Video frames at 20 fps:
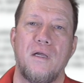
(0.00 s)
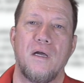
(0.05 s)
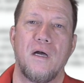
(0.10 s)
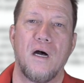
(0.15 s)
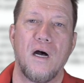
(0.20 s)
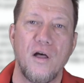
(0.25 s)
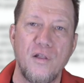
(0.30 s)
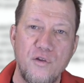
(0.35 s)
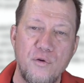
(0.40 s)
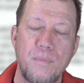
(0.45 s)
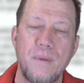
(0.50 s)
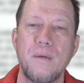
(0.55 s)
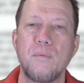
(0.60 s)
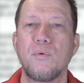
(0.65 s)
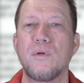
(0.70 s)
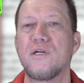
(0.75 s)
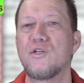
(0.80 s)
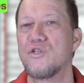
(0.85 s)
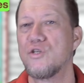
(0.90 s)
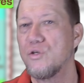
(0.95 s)
Other
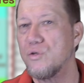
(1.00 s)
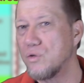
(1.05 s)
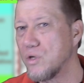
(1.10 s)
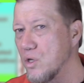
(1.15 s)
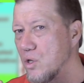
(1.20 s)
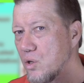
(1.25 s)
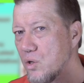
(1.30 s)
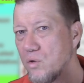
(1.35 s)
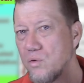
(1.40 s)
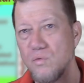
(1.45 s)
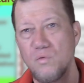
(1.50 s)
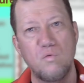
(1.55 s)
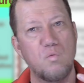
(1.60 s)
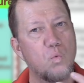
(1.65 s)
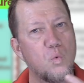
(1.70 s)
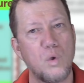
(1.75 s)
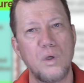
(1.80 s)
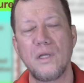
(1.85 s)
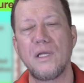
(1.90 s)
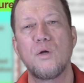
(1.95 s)
people that you know
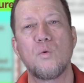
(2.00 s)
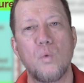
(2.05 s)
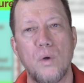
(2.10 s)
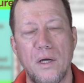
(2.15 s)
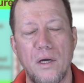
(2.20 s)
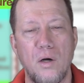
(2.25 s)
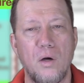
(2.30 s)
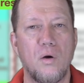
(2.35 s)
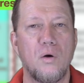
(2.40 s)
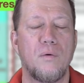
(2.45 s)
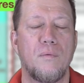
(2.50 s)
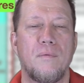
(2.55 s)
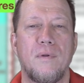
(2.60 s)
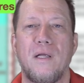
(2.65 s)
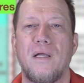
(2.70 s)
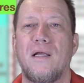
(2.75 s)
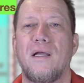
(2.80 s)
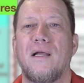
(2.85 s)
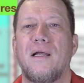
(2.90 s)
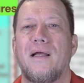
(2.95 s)
really well,
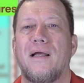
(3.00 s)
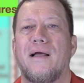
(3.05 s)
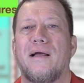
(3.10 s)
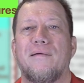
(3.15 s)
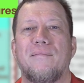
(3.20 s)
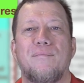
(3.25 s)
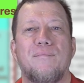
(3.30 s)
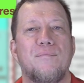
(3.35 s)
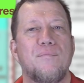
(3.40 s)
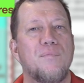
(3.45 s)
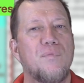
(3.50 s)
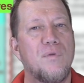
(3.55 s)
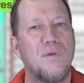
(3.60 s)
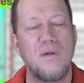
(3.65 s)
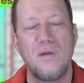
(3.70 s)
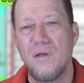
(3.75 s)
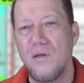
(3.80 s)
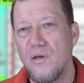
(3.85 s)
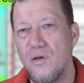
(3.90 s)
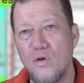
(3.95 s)

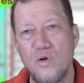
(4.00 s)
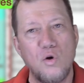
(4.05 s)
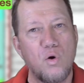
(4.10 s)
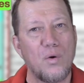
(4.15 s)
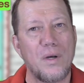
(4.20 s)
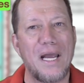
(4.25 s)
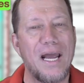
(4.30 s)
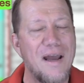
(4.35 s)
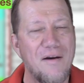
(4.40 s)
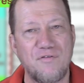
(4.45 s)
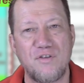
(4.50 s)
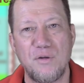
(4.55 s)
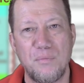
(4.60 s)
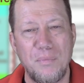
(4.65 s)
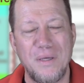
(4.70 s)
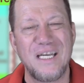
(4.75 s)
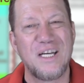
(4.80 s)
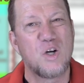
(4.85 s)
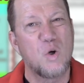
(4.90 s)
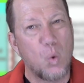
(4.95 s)
you don't have to
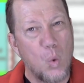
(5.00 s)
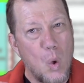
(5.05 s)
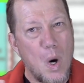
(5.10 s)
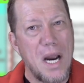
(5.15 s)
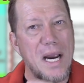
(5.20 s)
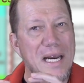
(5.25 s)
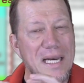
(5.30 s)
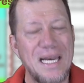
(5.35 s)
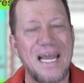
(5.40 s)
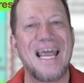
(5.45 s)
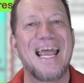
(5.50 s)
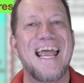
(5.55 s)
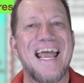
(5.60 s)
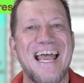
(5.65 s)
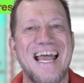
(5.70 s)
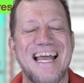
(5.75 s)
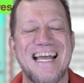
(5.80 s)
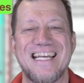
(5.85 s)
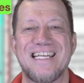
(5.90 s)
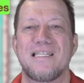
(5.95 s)
be quite
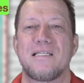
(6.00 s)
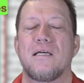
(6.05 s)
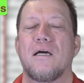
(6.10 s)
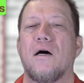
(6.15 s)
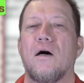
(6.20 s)
as